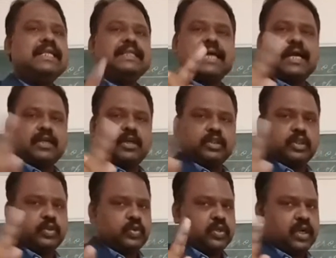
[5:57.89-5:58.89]
That
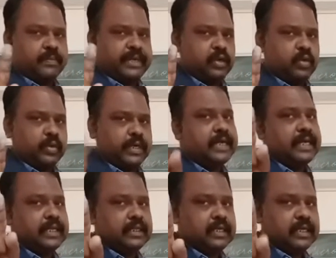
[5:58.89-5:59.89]
also should not be included
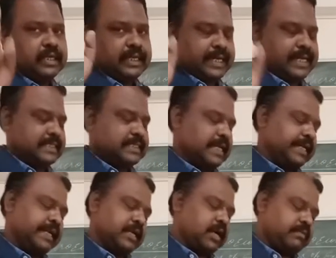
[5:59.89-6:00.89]
in the national
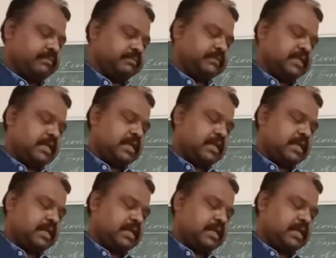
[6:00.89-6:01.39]
income.